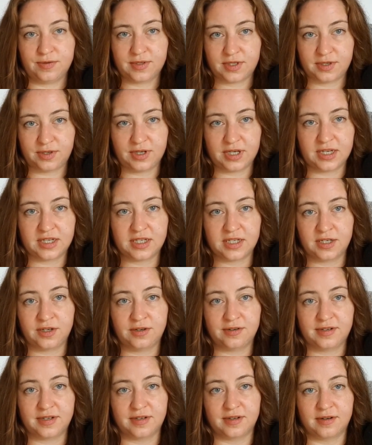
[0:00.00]
so you
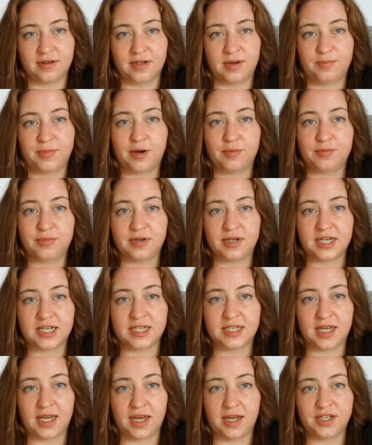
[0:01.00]
continue to learn about
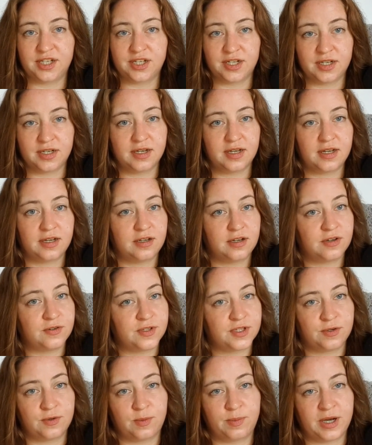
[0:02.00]
pronunciation and
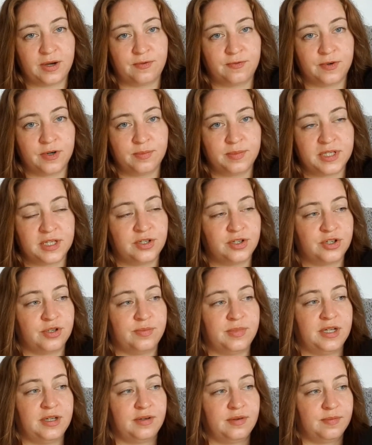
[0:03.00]
also about verbs in
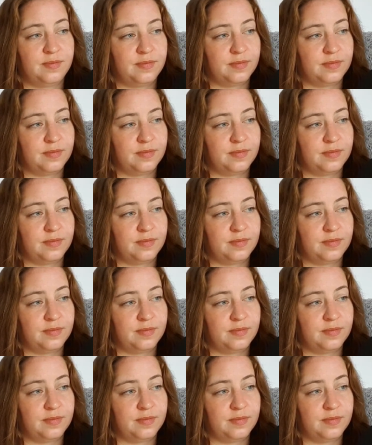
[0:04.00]
German.